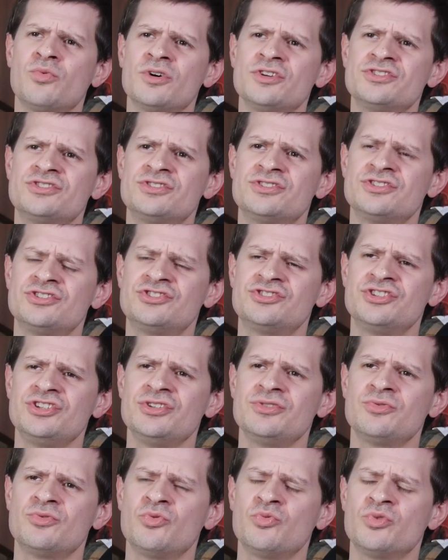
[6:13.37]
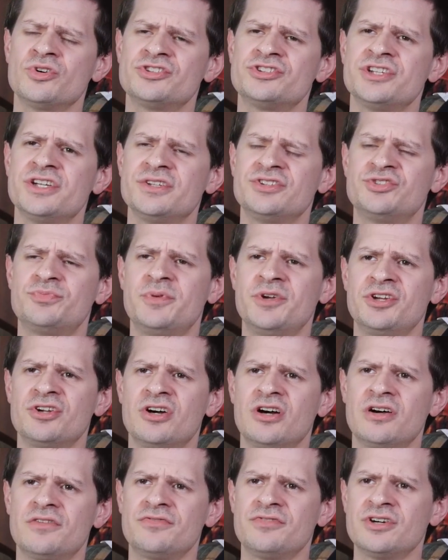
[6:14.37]
was a
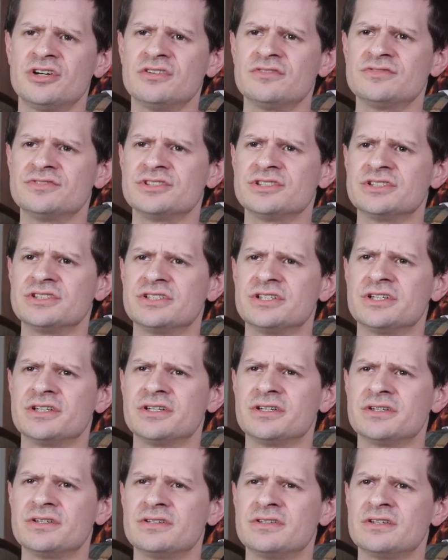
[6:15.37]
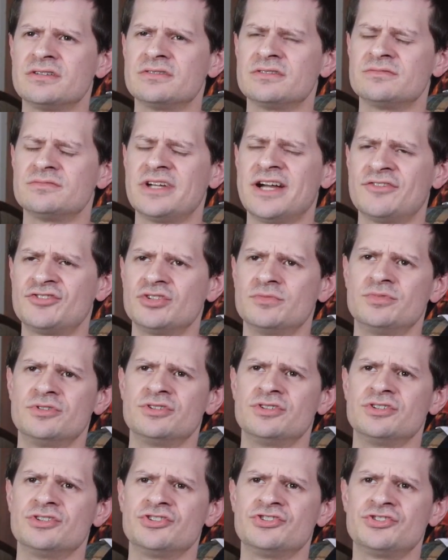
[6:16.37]
spin-off of
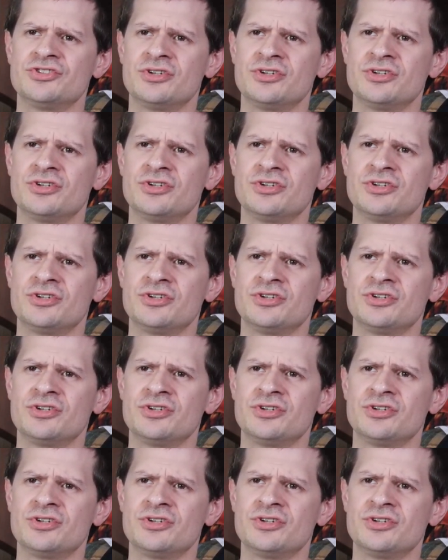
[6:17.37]
Afterburner, so.